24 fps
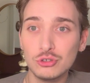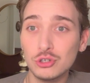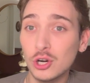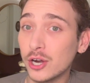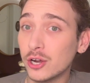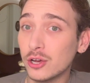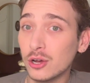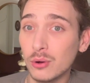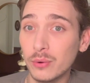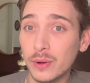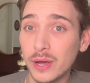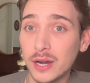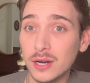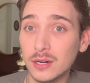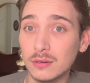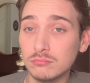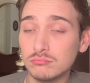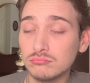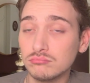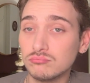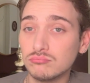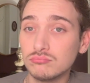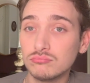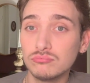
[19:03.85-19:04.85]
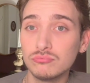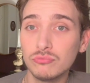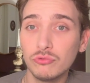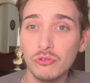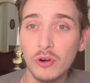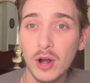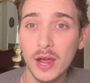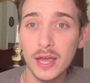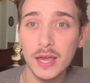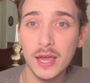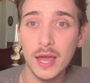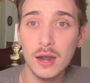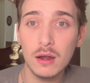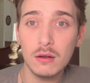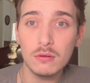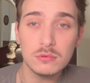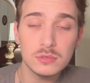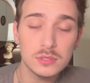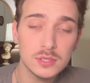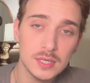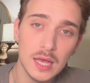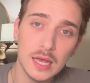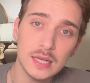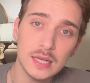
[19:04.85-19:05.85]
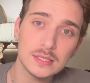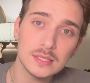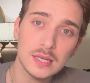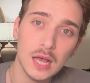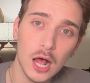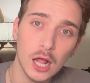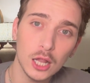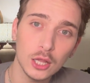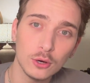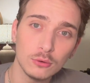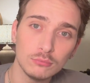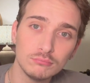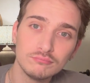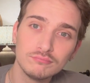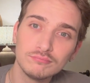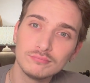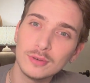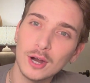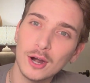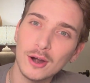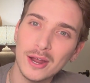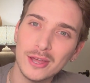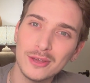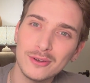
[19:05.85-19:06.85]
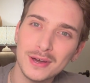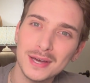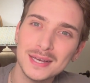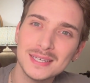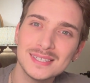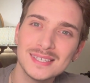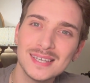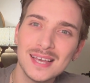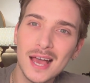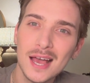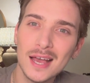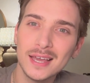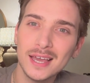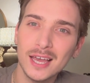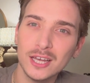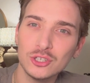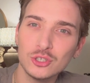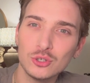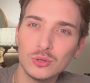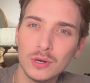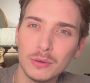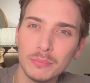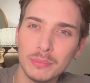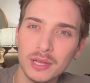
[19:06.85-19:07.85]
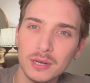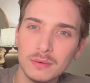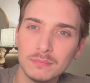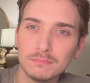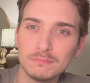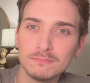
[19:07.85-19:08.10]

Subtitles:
try to go get it. Fry again says hello. All right, you guys. Catch you in a bit.